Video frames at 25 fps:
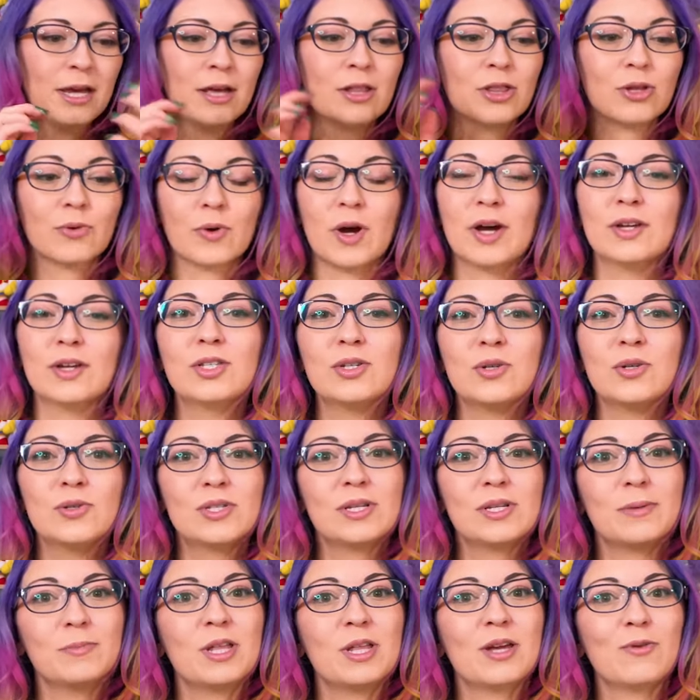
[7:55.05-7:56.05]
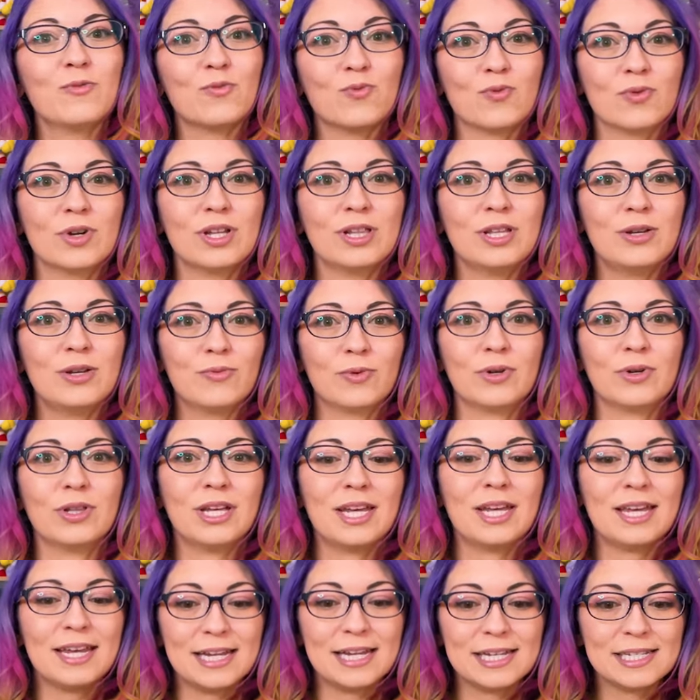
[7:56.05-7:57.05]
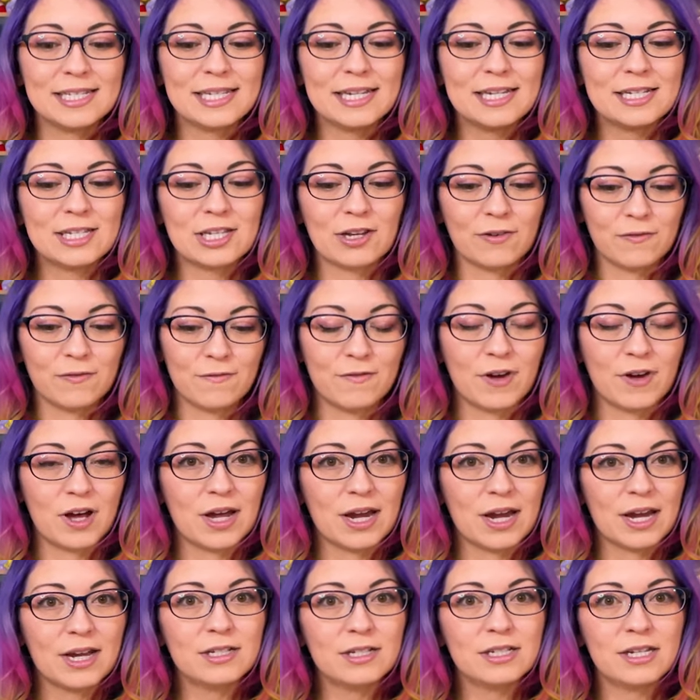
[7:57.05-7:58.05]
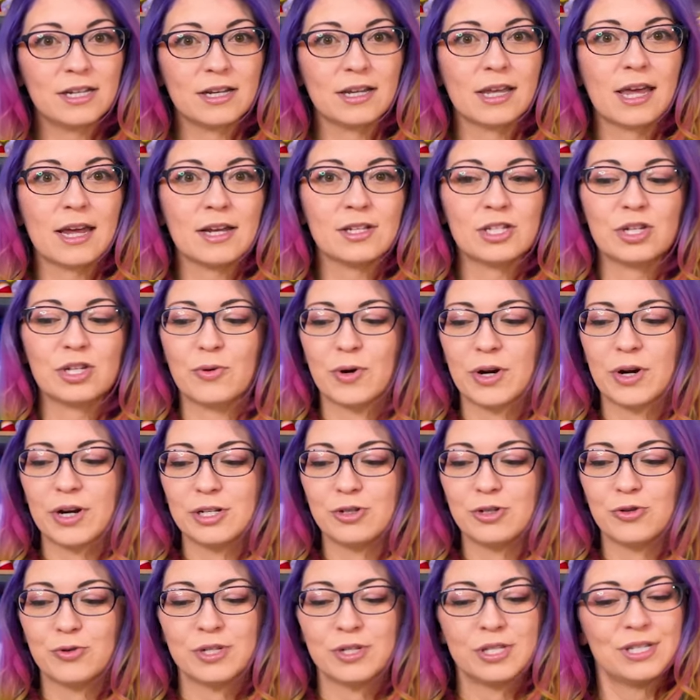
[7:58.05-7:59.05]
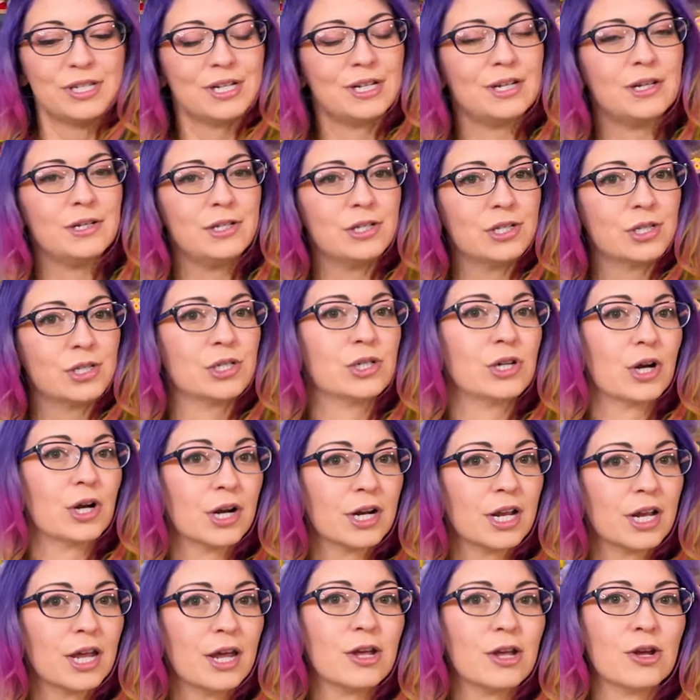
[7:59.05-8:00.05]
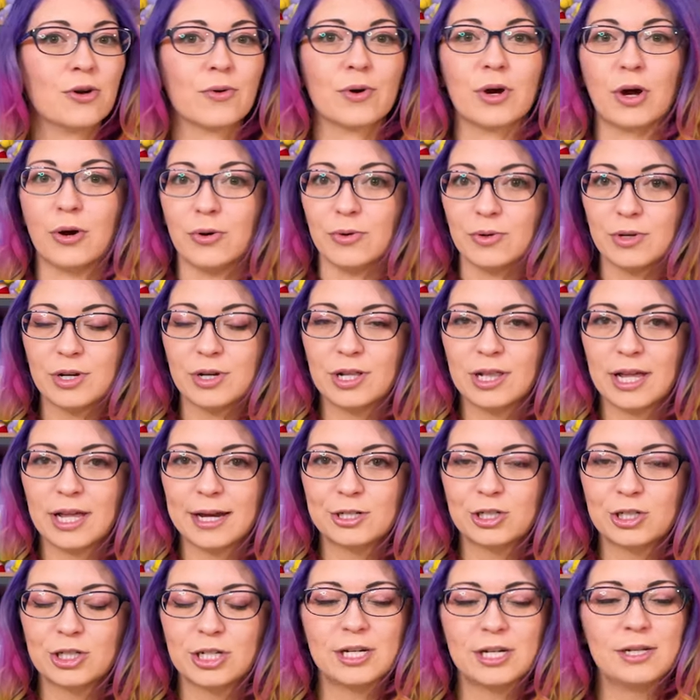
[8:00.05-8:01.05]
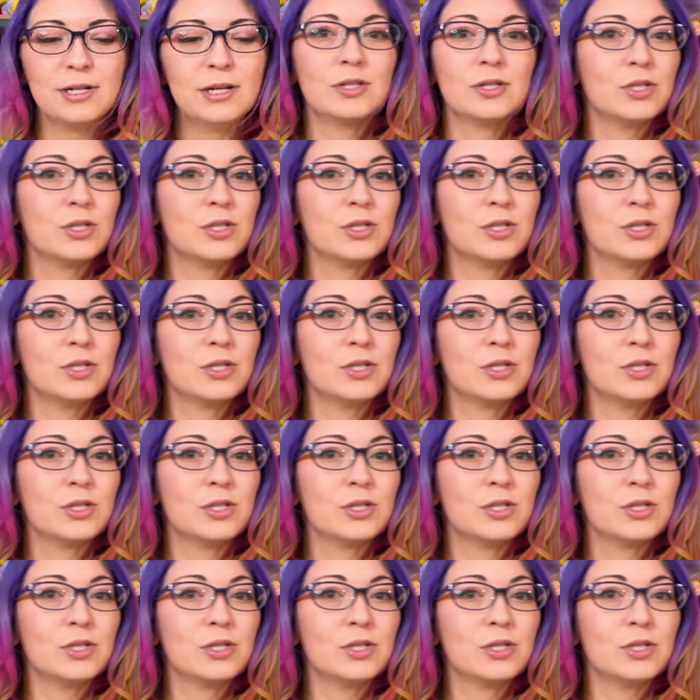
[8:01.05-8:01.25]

They're also something really, really easy to find in case you are interested in starting your own collection.